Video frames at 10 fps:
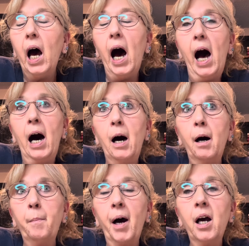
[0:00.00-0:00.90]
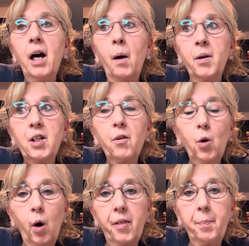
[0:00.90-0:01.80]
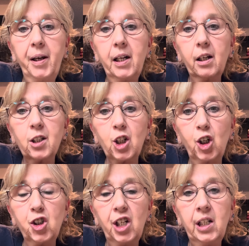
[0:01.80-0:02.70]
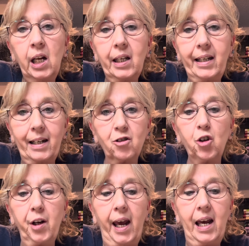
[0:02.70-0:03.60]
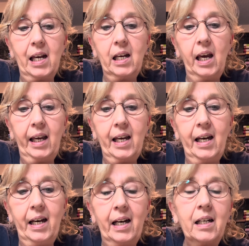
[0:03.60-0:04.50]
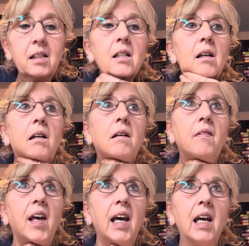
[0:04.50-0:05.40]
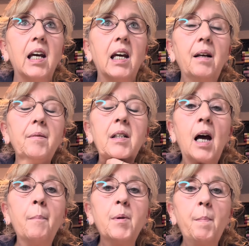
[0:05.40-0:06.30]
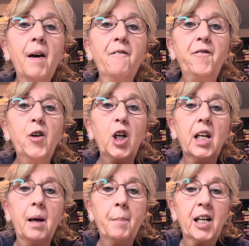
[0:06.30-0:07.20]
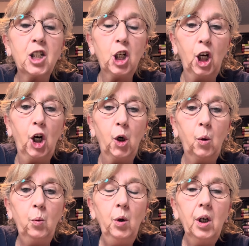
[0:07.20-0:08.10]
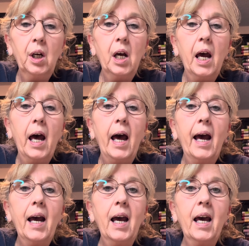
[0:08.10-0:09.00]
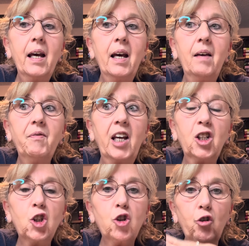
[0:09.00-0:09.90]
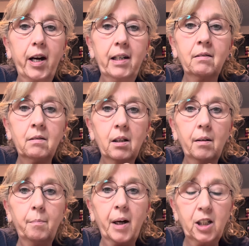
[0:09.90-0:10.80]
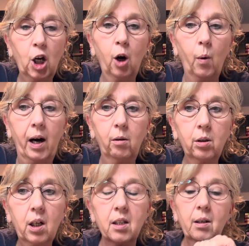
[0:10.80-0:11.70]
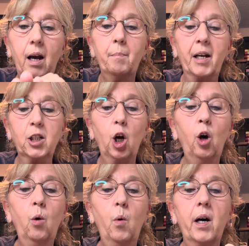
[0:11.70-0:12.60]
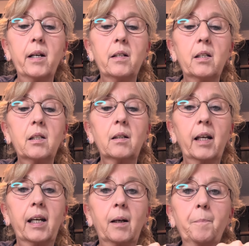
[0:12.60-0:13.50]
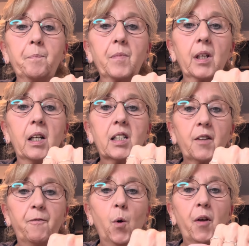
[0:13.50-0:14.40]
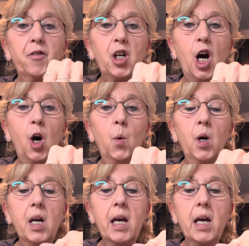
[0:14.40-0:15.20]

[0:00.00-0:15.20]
I went to the orthopedic surgeon yesterday and they numbed my foot in my toe and they straightened my toe out because my toe was like, it's the fourth toe.